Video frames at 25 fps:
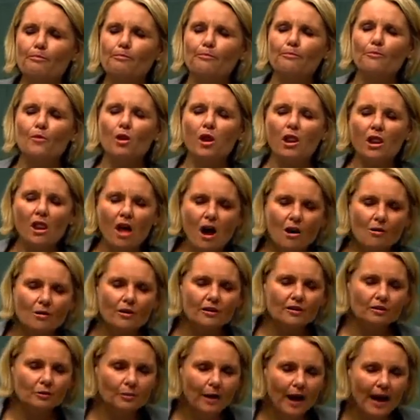
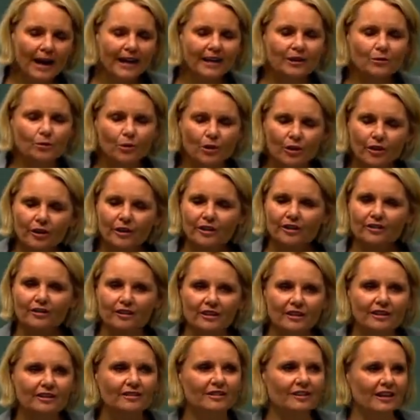lowest paid workers in
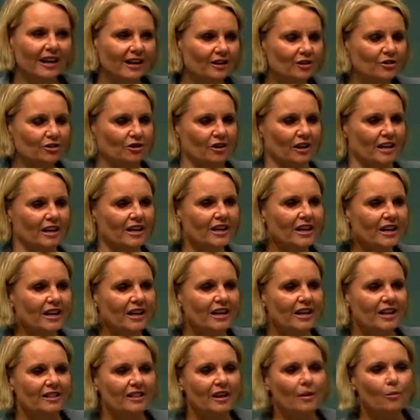this country, their